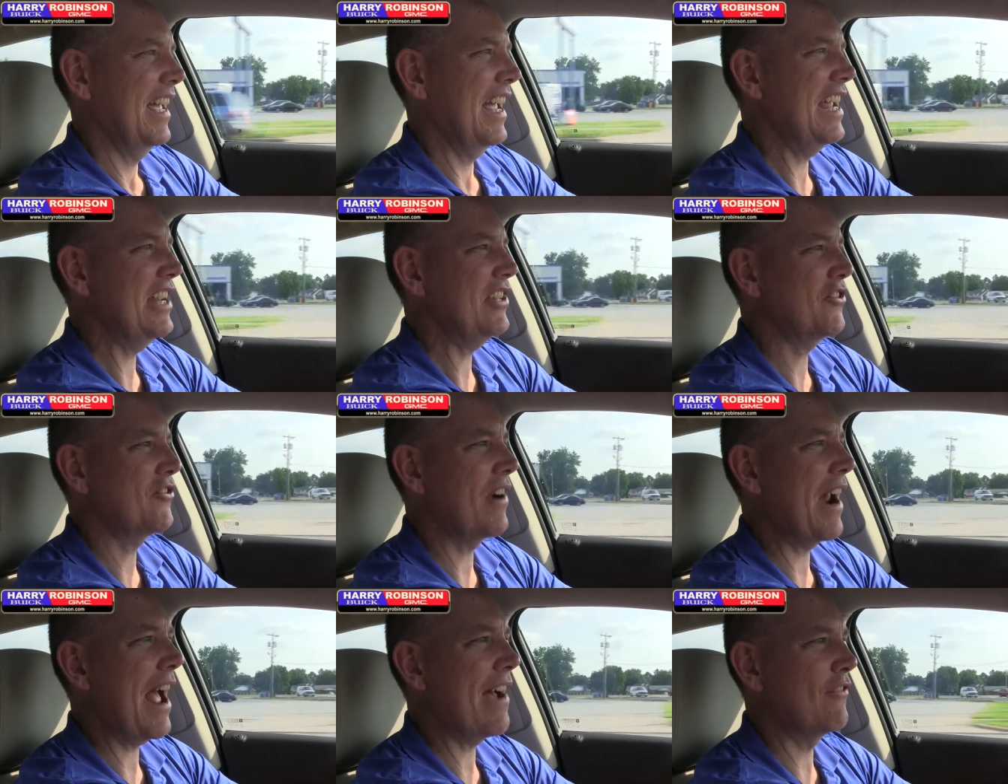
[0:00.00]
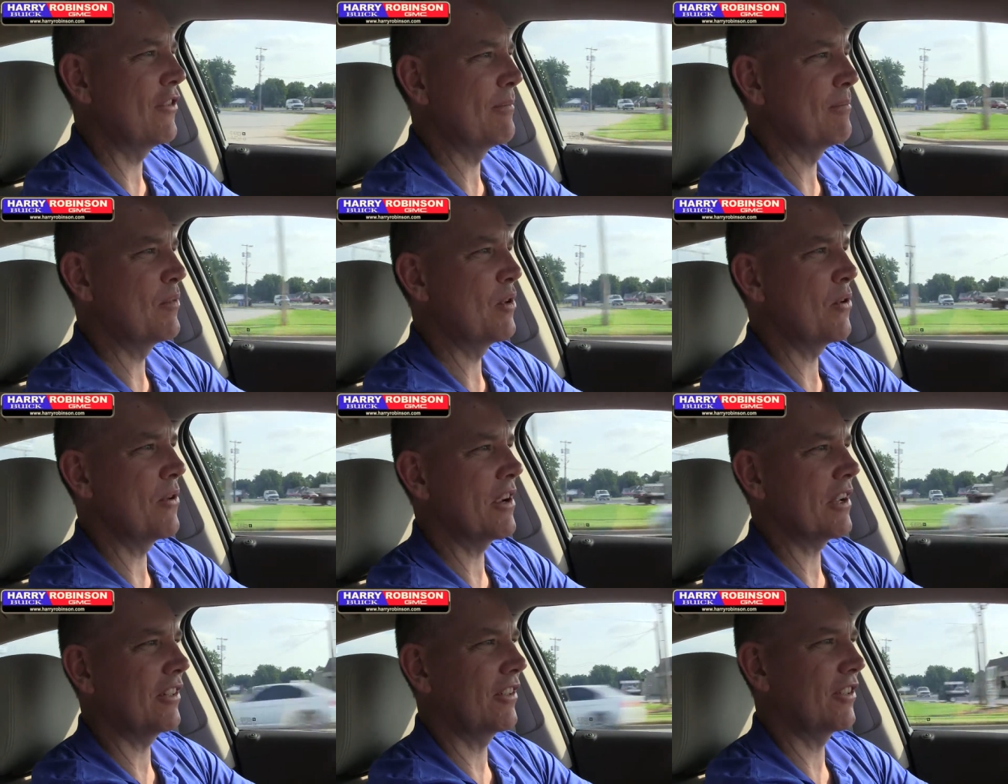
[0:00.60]
He's driving a
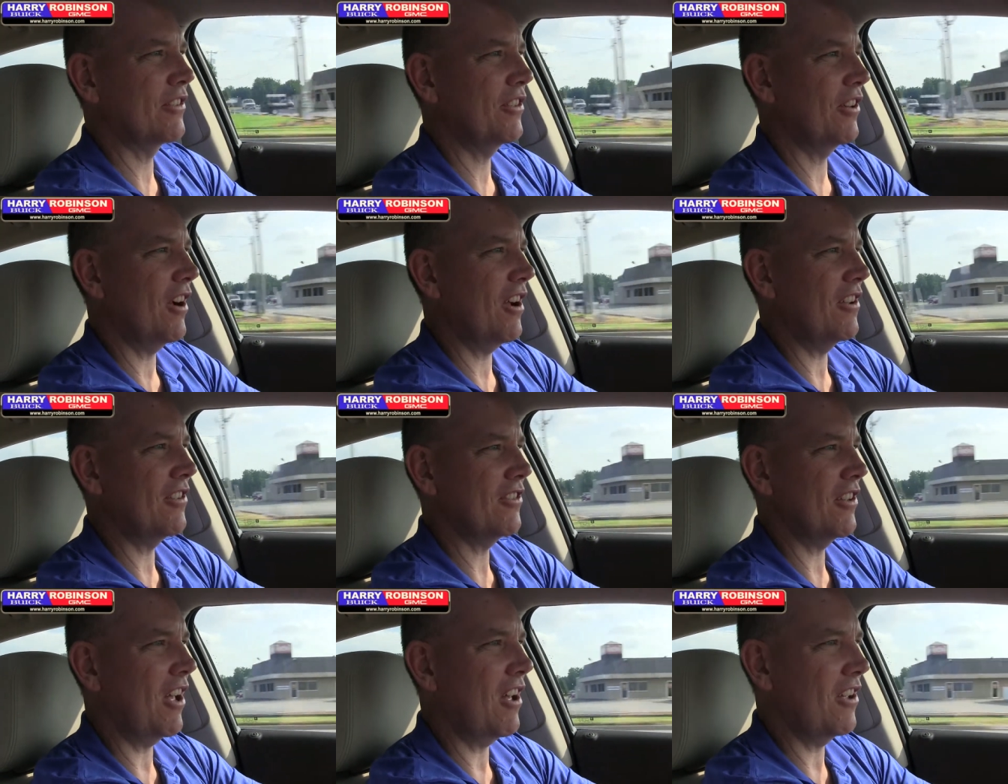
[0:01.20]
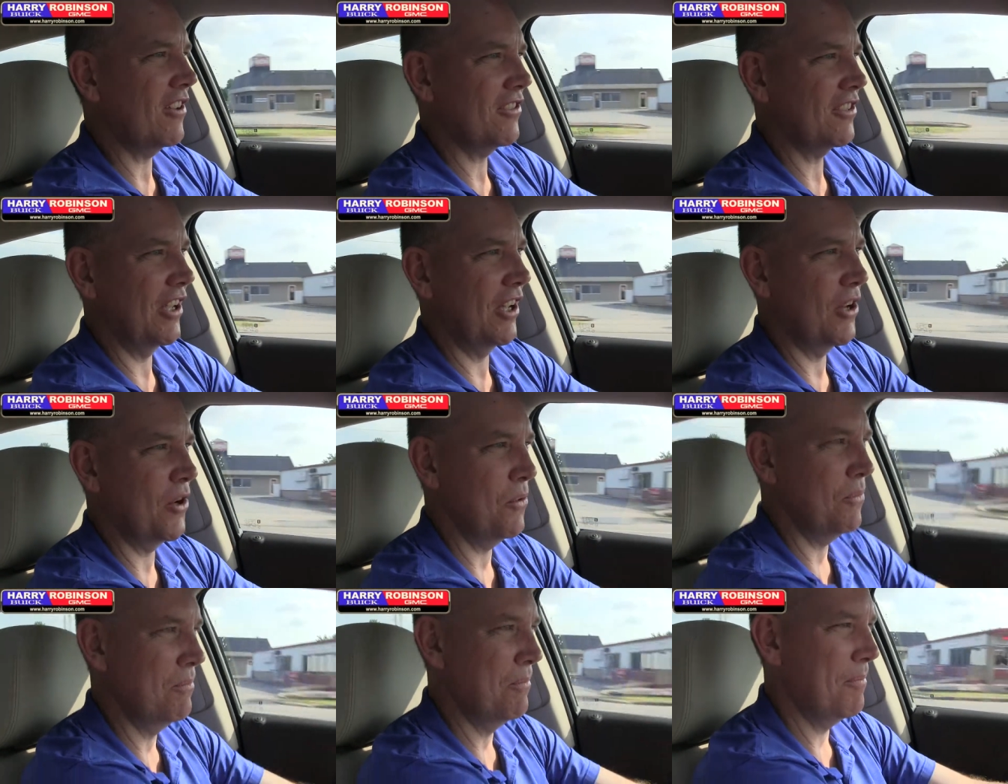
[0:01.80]
Buick LaCrosse
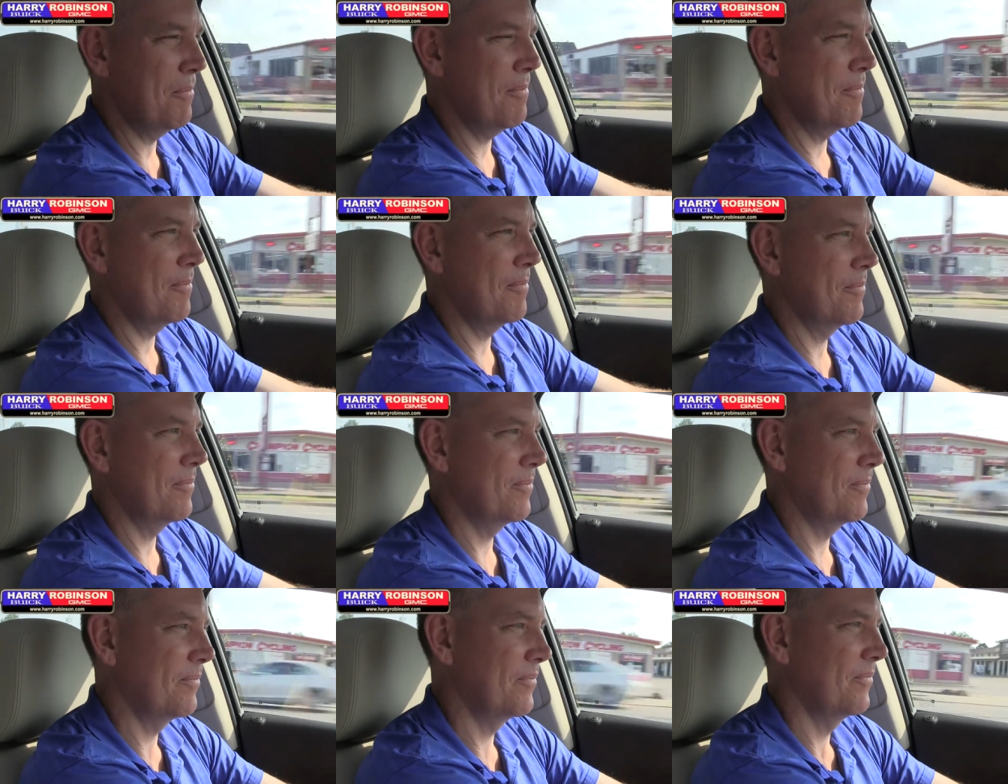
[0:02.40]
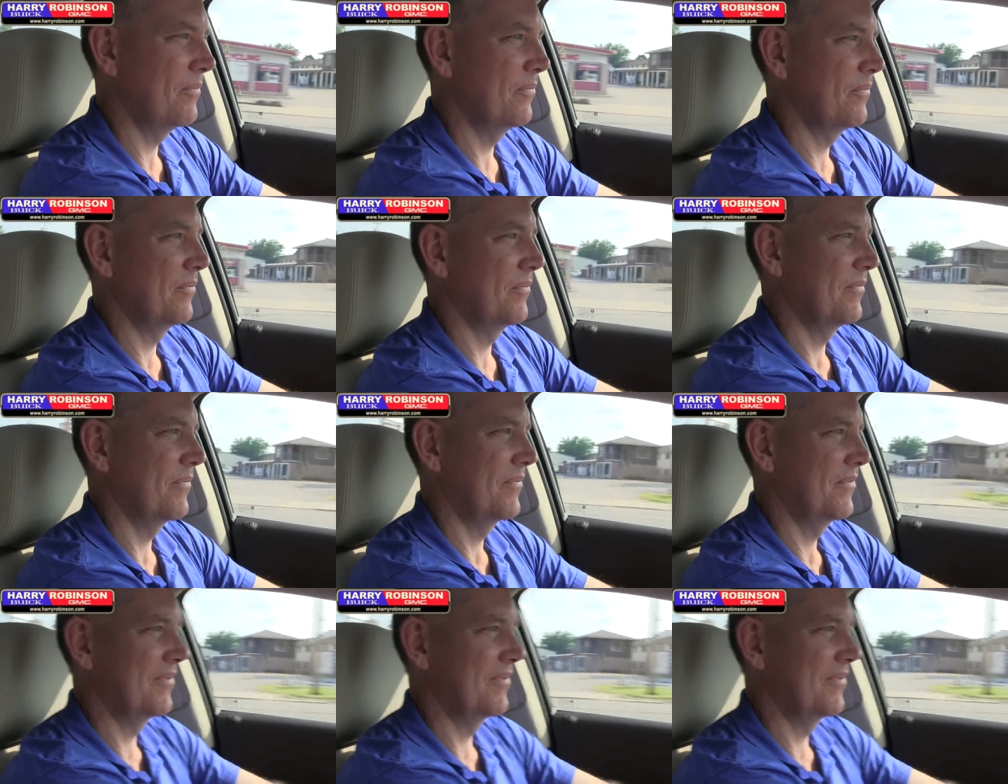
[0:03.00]
also. Buick chasing a